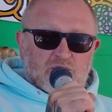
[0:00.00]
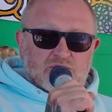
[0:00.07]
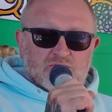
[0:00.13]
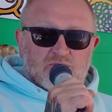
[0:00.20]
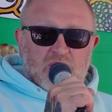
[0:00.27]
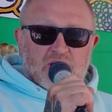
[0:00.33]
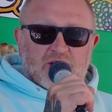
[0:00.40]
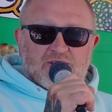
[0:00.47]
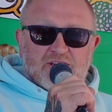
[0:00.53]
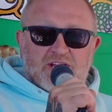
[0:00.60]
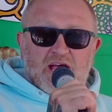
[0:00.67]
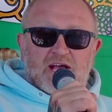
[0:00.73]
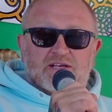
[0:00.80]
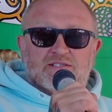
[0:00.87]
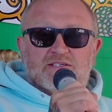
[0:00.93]
show is running
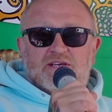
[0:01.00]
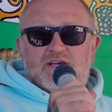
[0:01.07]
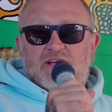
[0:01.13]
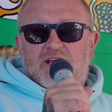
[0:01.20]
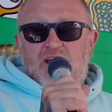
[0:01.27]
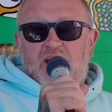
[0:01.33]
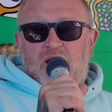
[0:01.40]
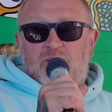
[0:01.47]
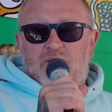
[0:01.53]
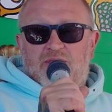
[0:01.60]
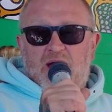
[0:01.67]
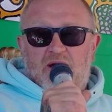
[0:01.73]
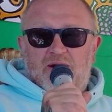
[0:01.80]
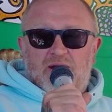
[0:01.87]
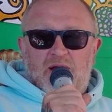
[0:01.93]
the decks,
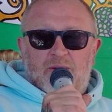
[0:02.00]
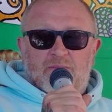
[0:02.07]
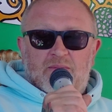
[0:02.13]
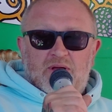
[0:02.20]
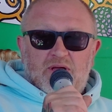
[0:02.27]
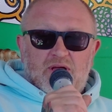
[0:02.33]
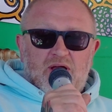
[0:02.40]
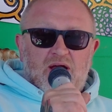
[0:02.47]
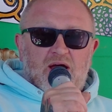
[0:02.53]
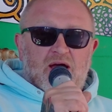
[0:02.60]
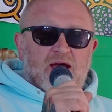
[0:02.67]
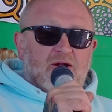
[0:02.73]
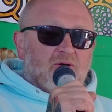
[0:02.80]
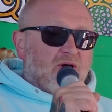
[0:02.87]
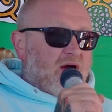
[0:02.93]
and without him,
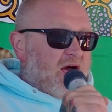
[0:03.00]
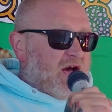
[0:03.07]
I